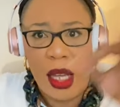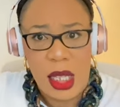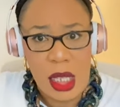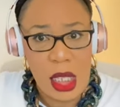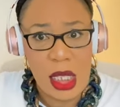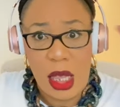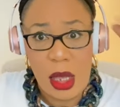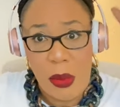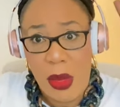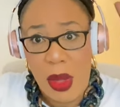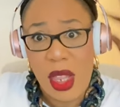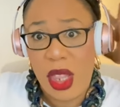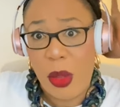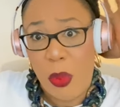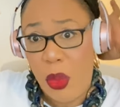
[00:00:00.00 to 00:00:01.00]
Isn't the
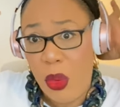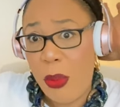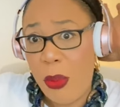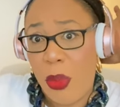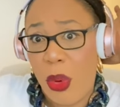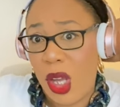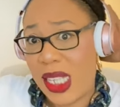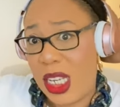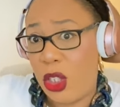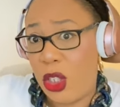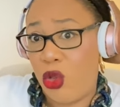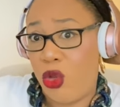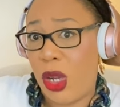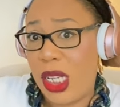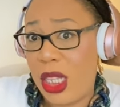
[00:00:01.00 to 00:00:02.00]
mother the brain box that
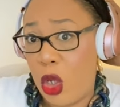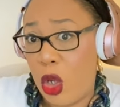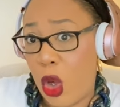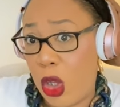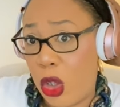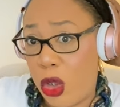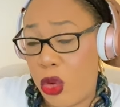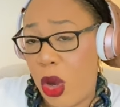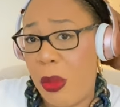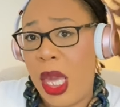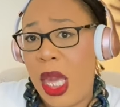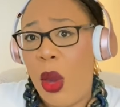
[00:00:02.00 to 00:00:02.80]
is running the nostrum?